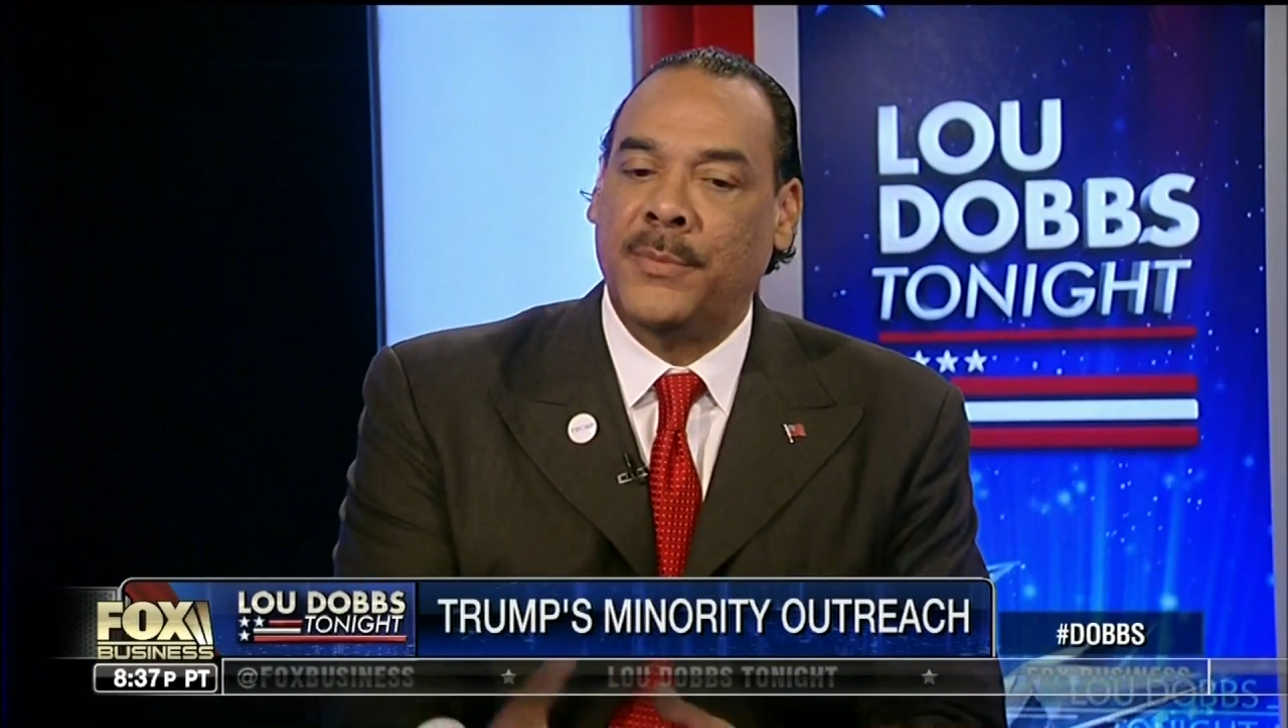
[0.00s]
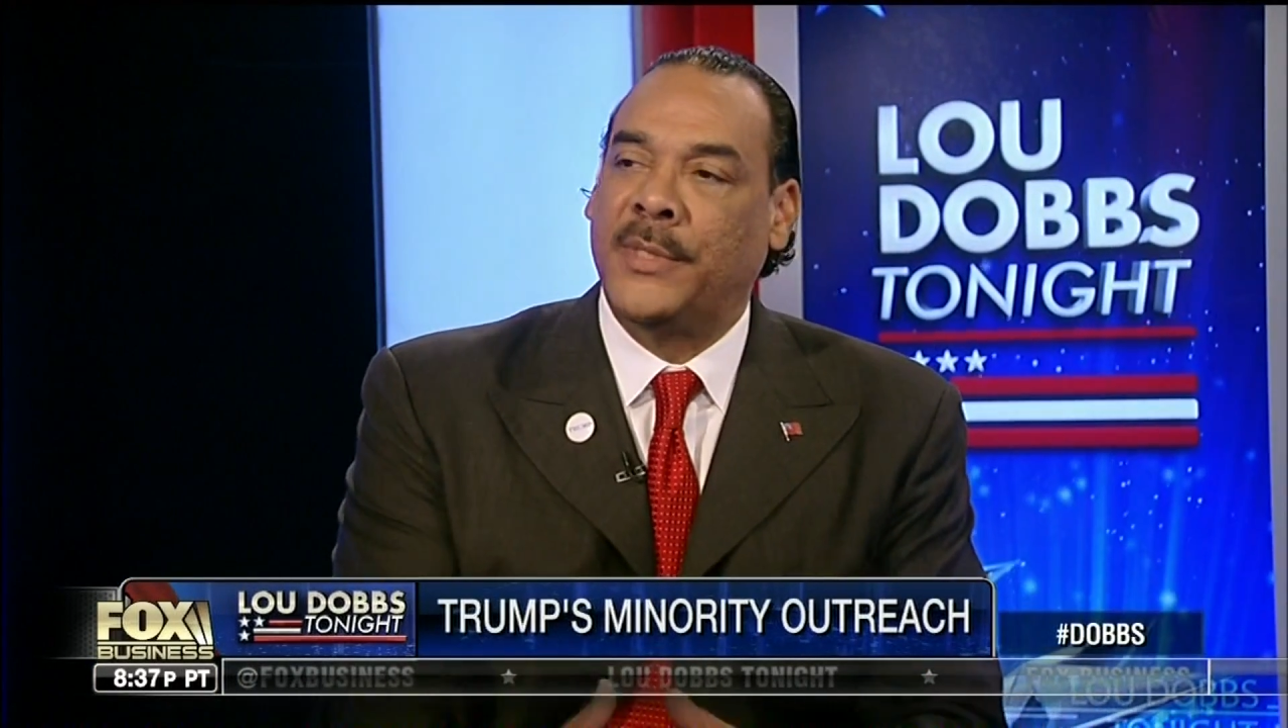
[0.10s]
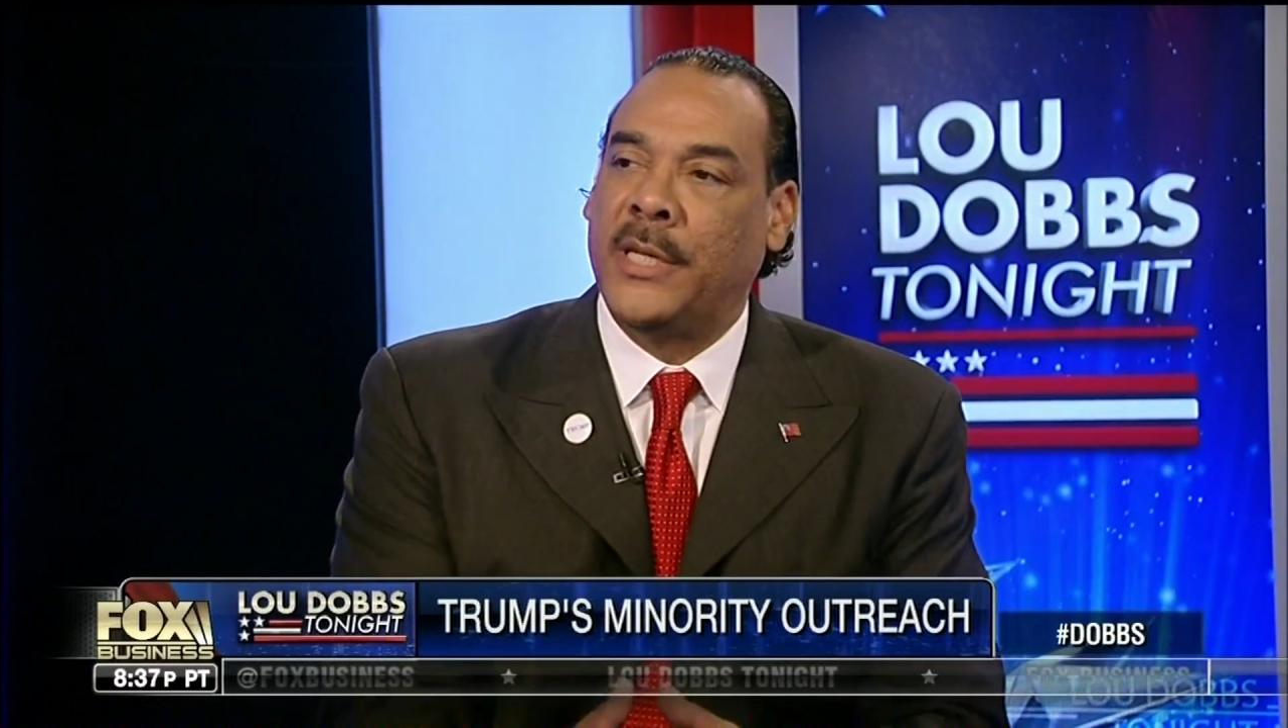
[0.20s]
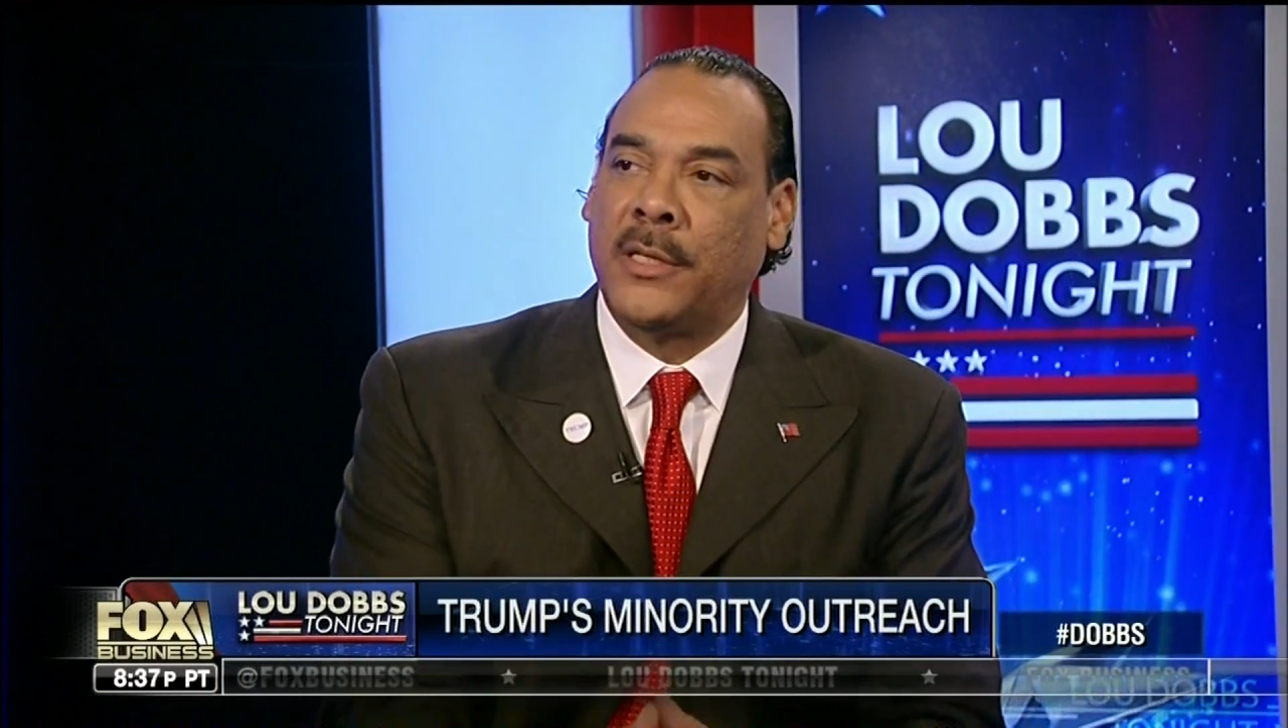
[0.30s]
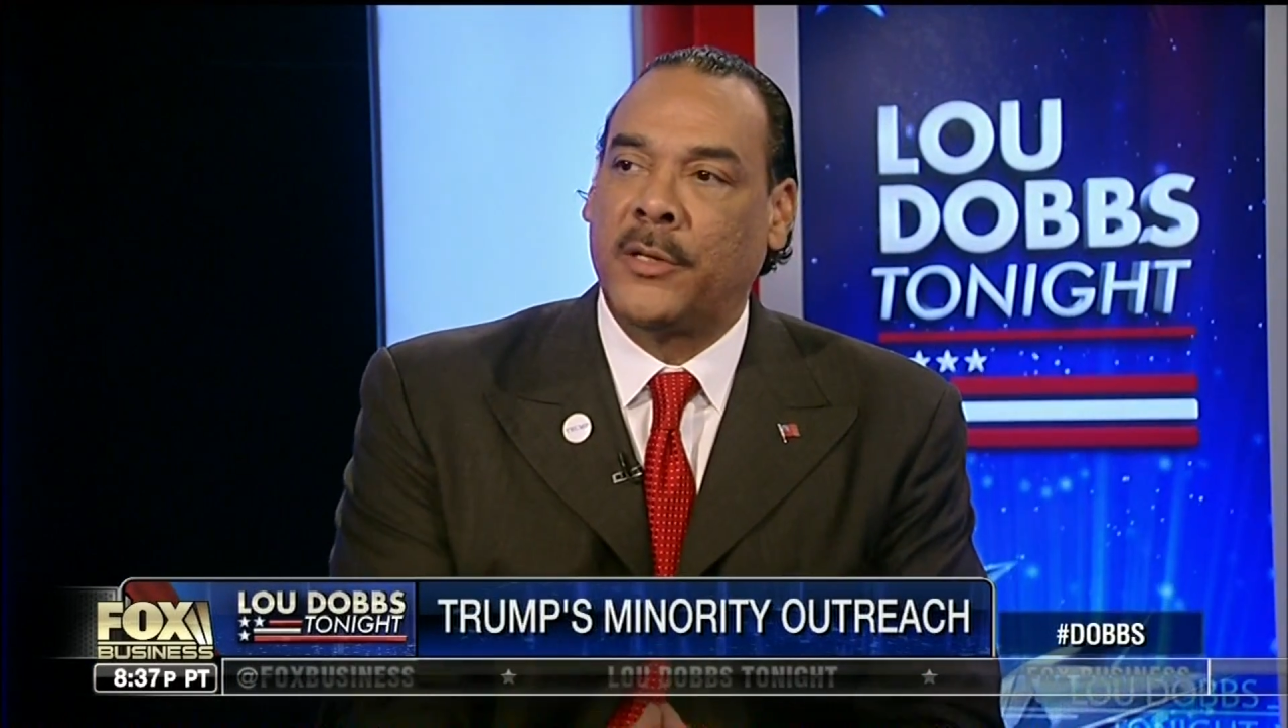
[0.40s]

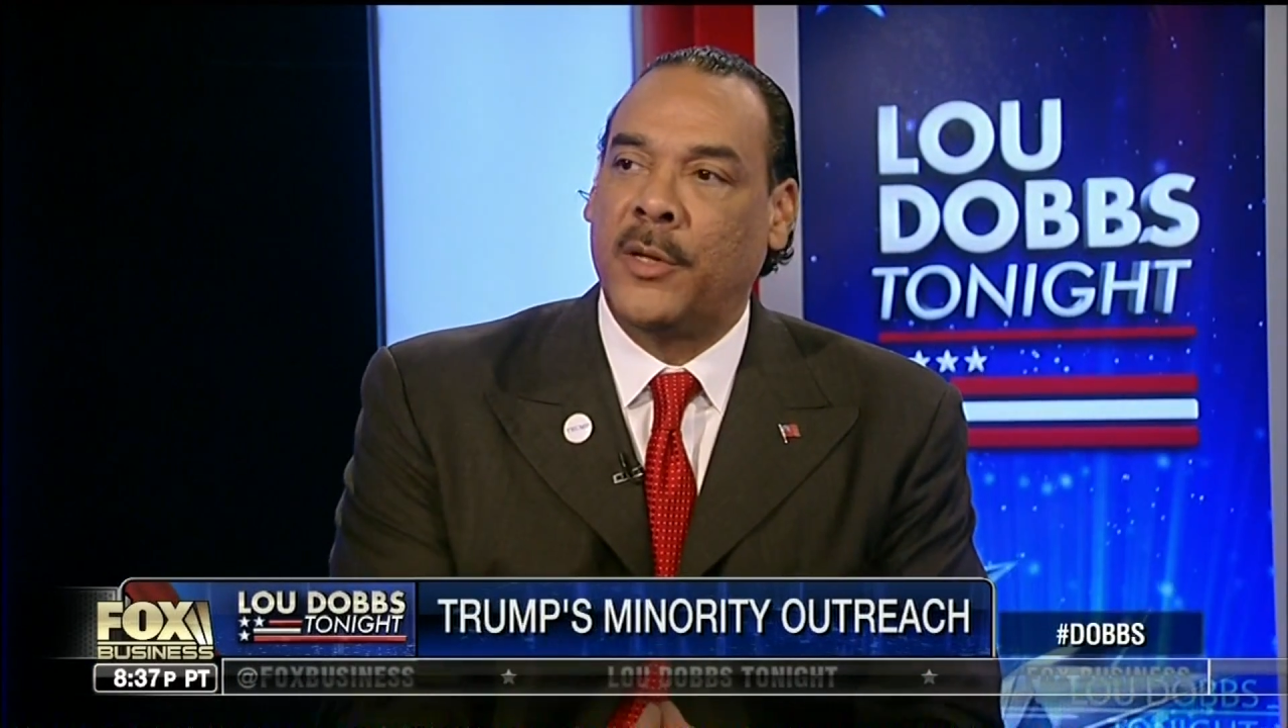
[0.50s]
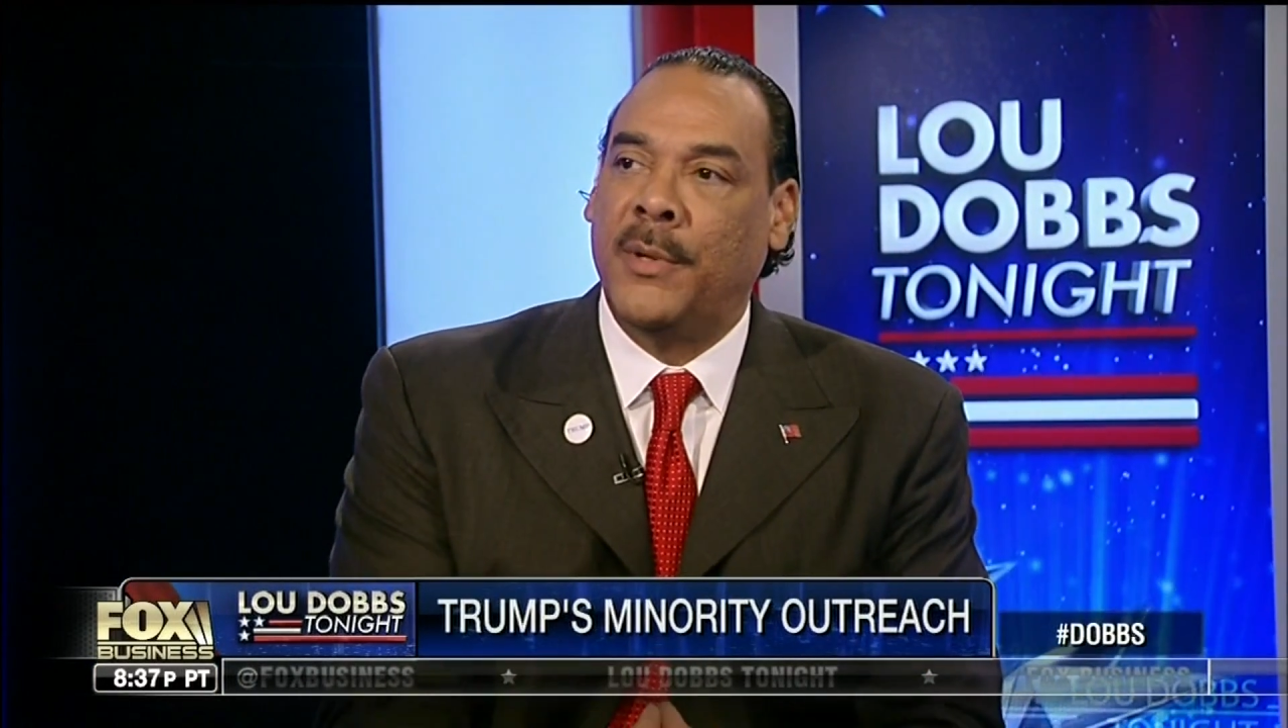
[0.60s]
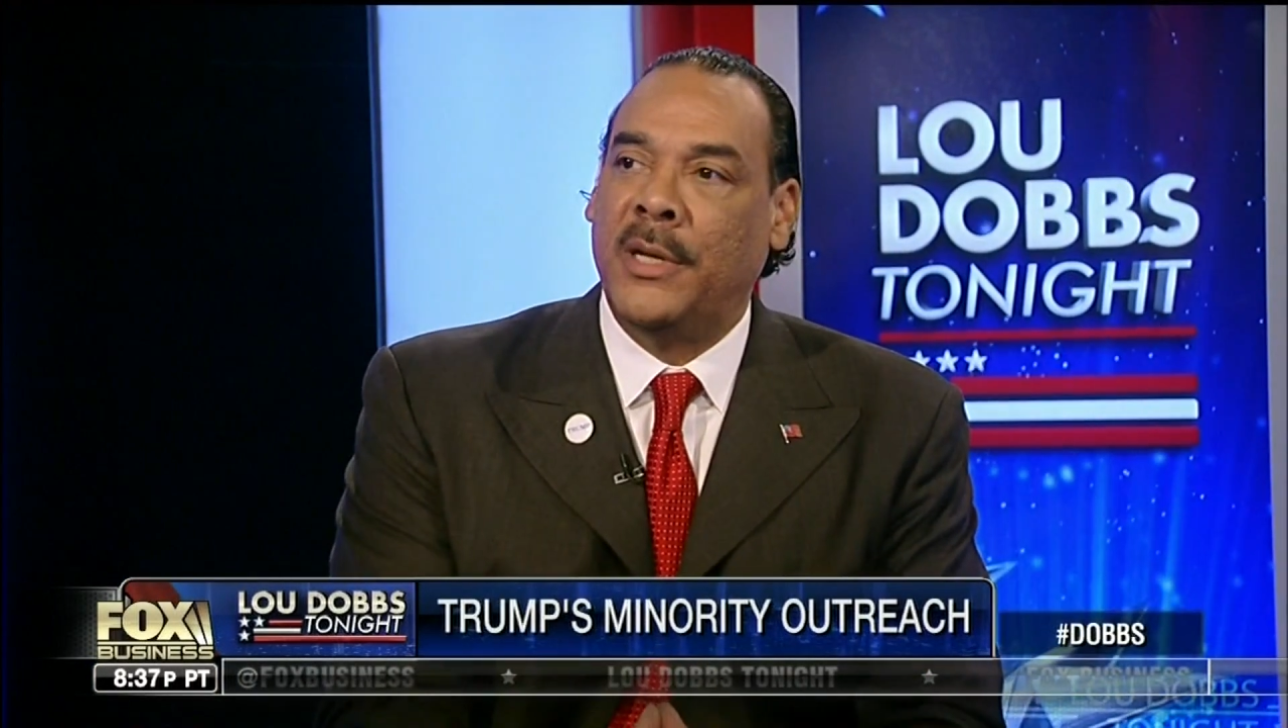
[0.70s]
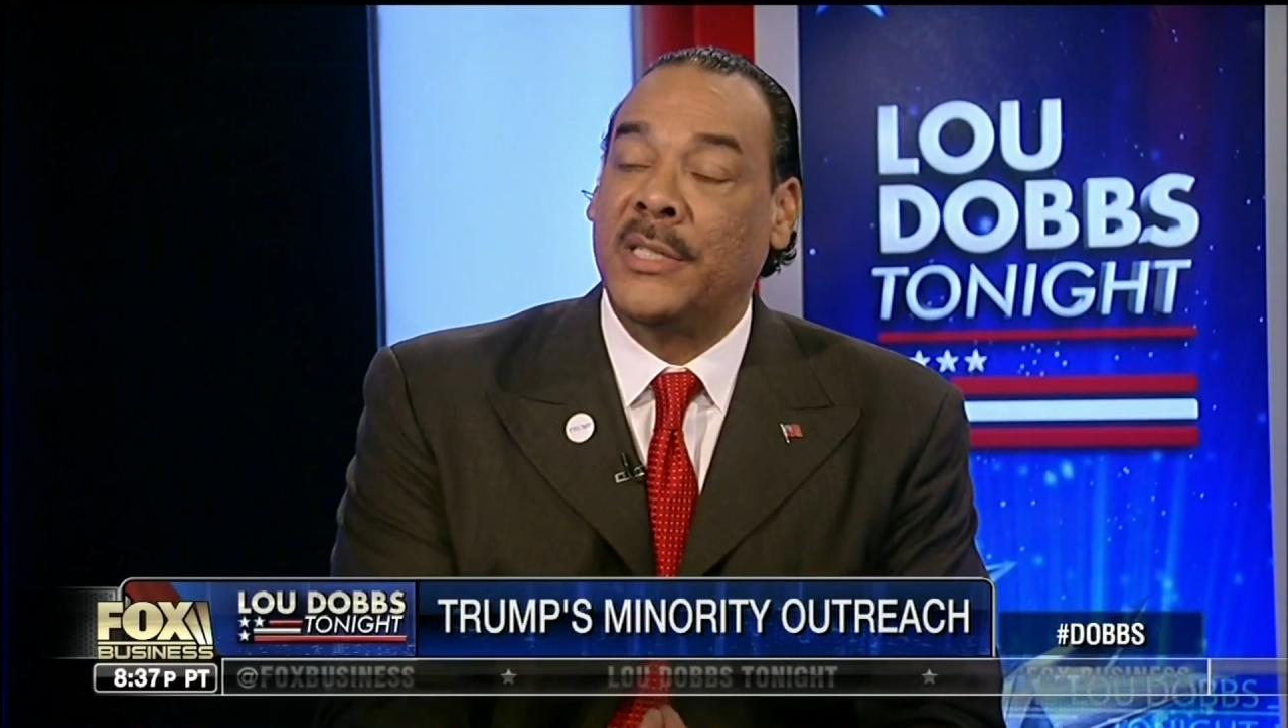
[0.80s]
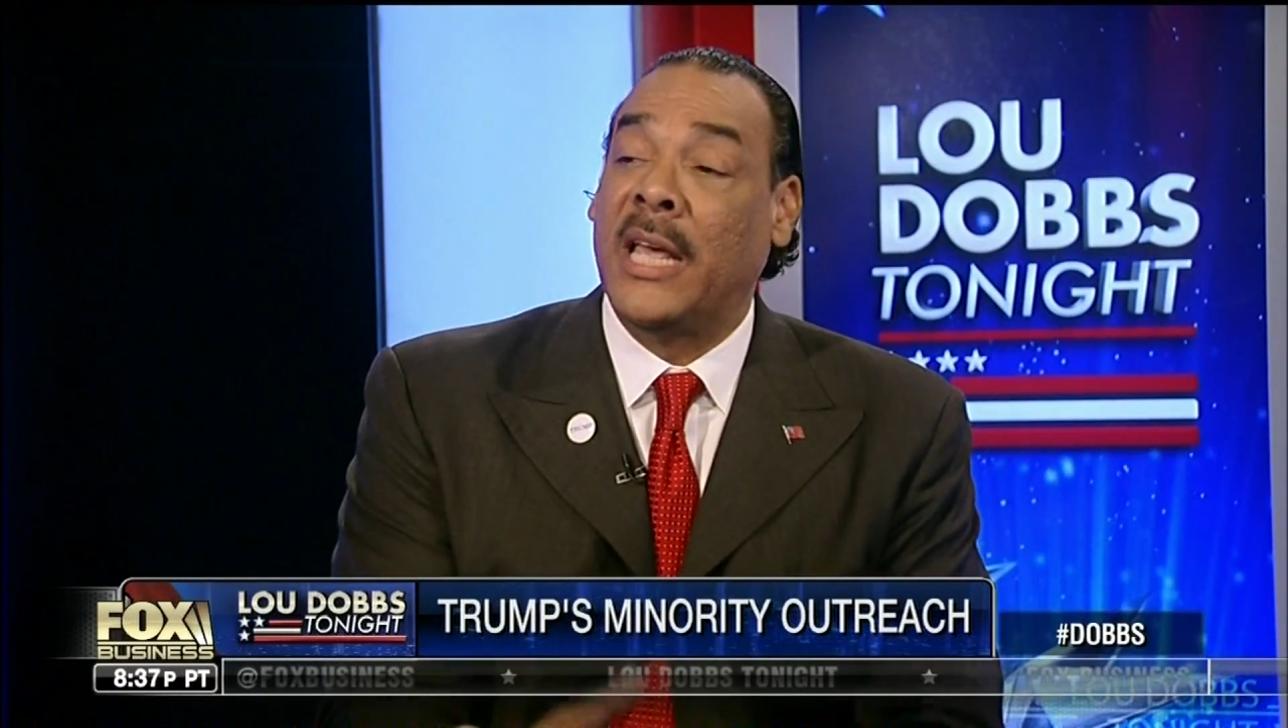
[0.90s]
particular communities